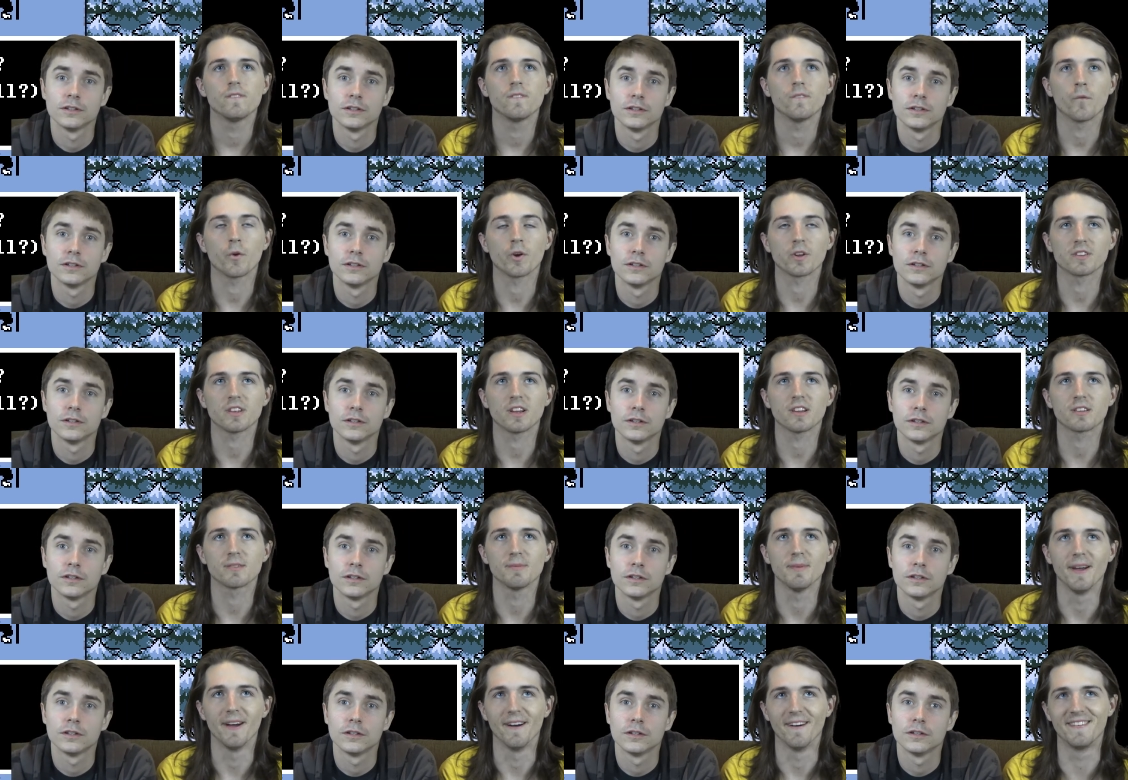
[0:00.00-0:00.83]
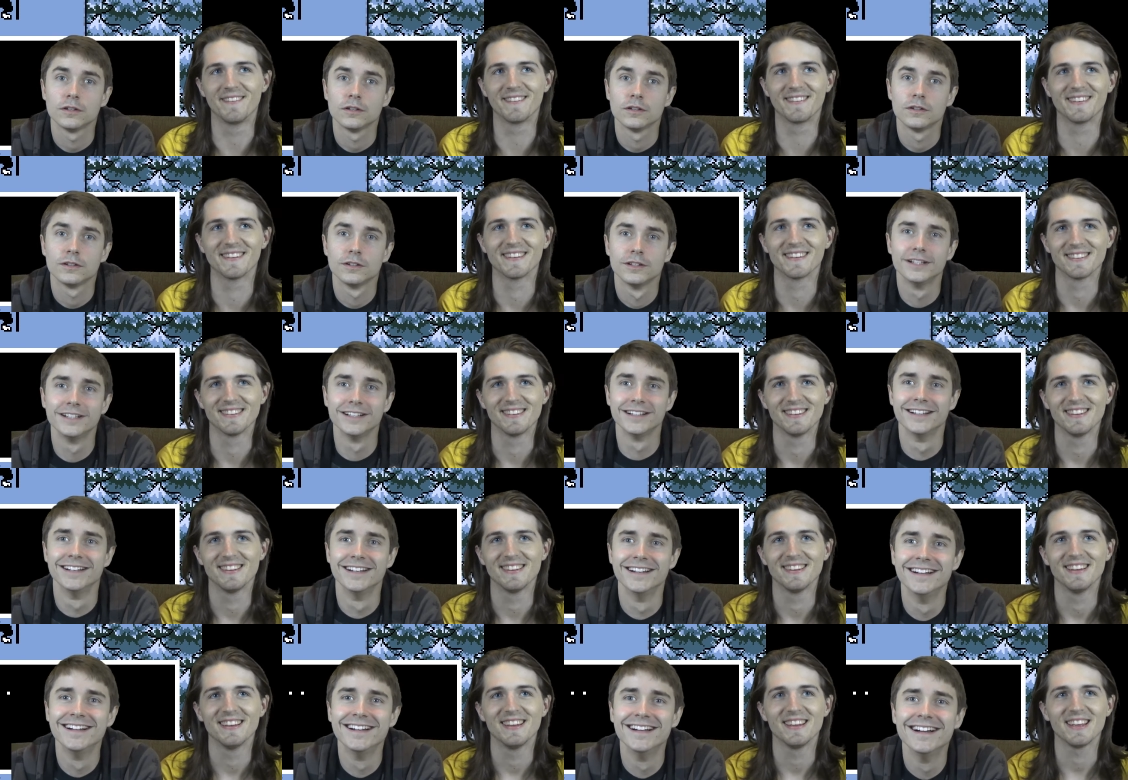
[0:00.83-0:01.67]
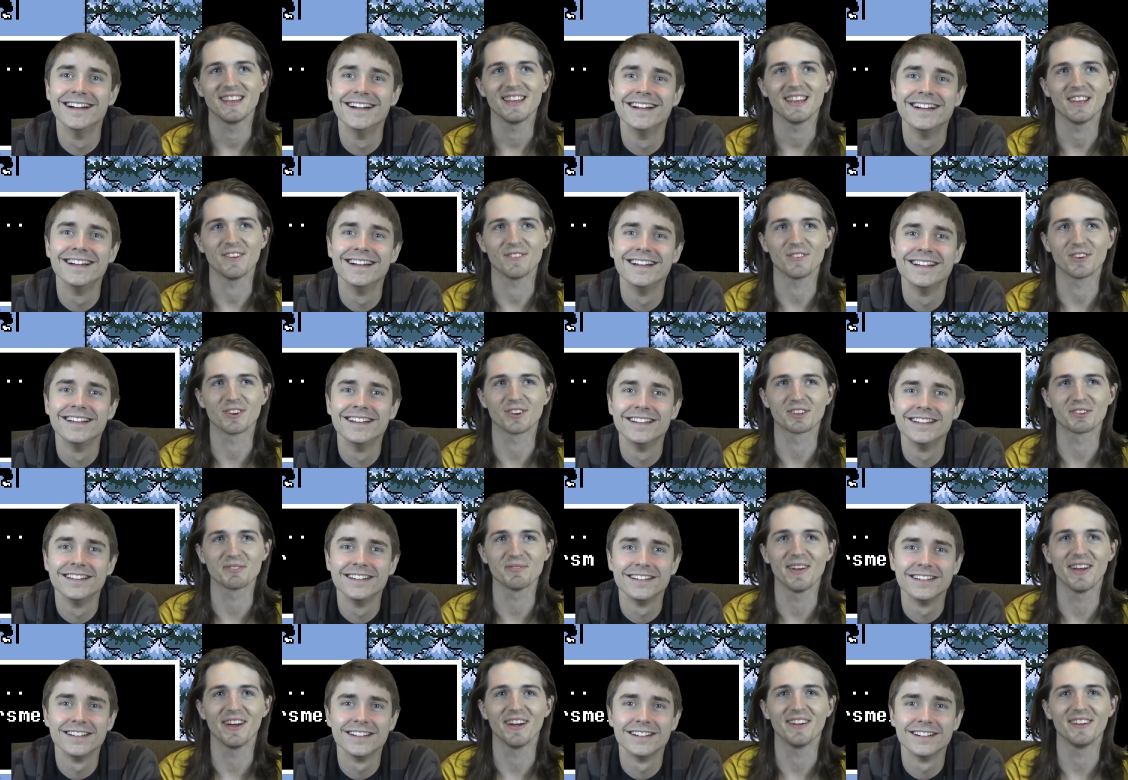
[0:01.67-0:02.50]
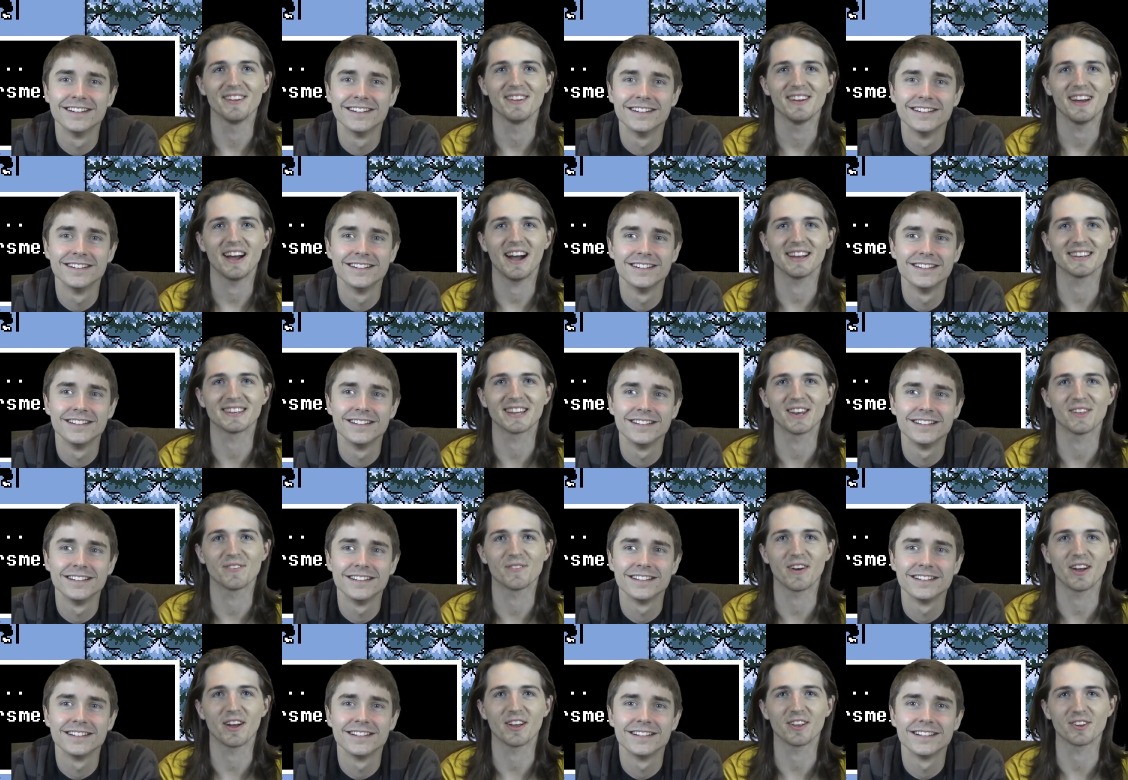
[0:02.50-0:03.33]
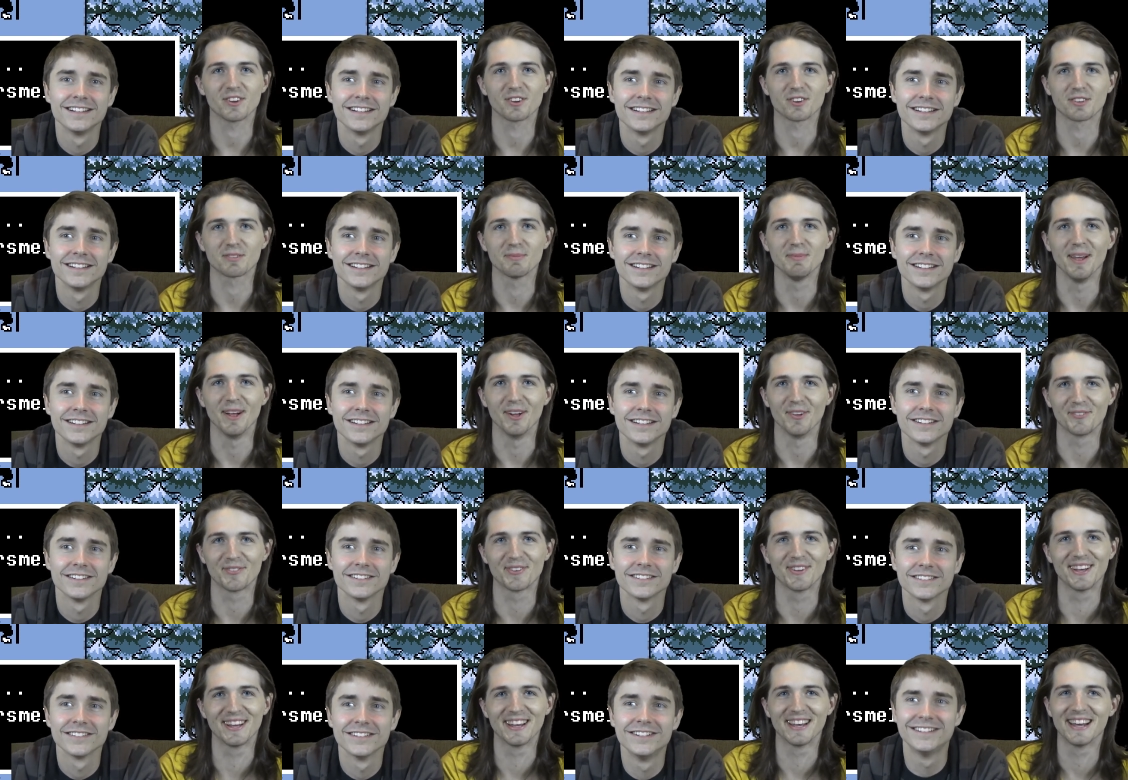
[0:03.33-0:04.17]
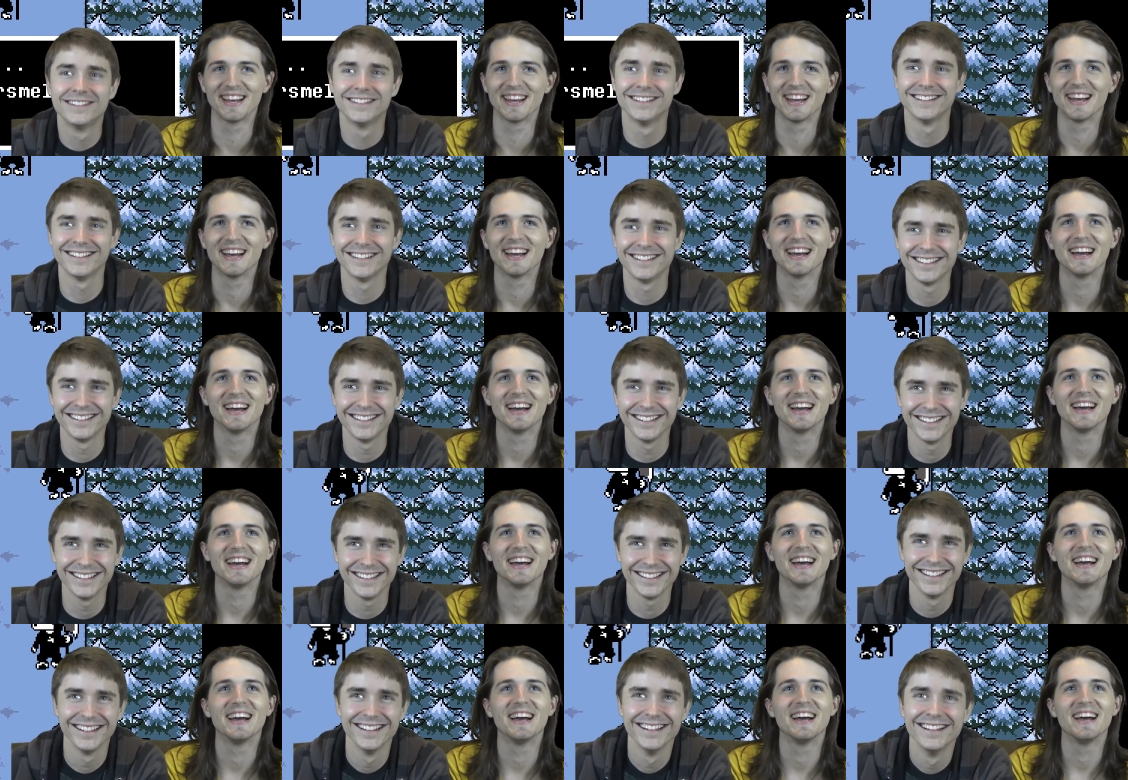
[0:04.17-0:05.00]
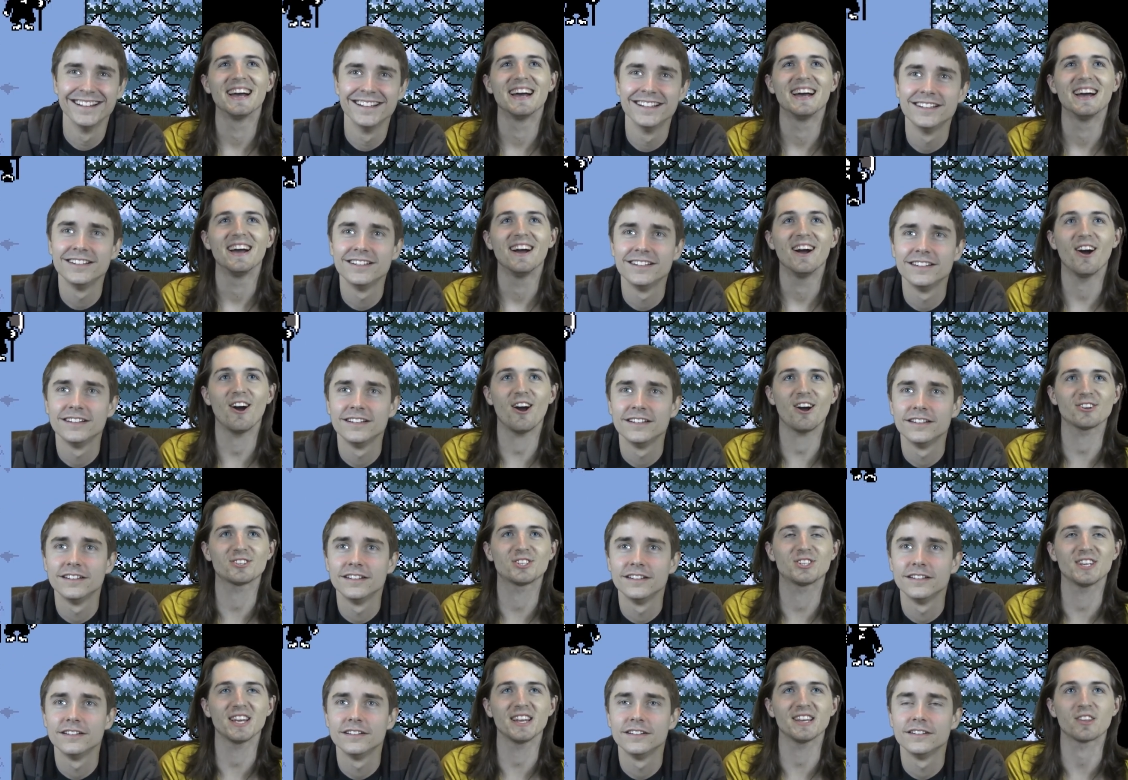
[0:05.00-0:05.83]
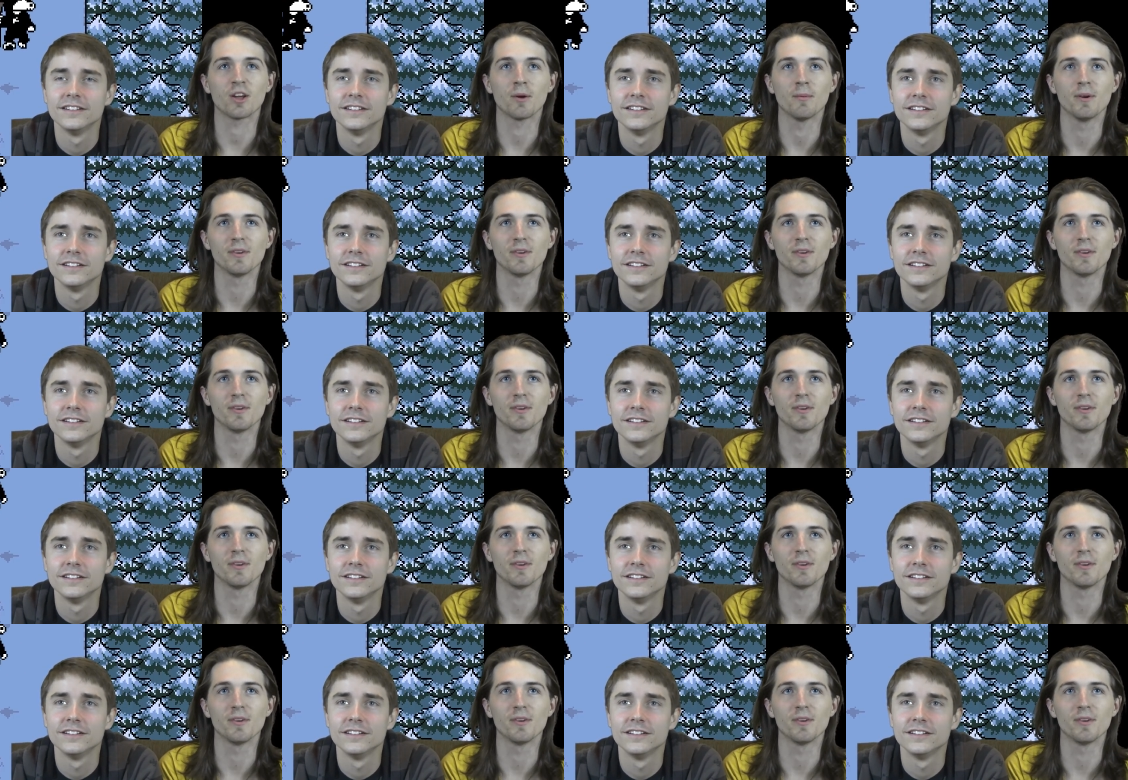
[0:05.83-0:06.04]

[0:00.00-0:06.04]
Speaker 1: Where's that smell? If you're a smell, identify your smell. Oh shit! Don't